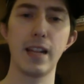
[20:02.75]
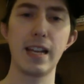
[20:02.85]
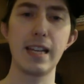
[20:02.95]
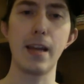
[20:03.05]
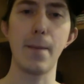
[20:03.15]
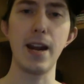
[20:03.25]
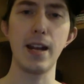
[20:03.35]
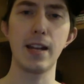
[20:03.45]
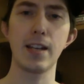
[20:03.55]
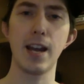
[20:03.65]
comedic
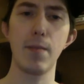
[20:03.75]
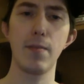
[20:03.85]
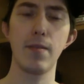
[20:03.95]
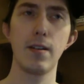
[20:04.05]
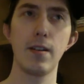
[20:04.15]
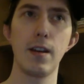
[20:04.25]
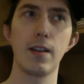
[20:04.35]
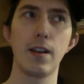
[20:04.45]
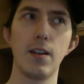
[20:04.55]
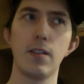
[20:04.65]
type a
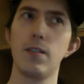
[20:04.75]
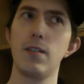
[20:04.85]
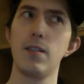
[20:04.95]
character,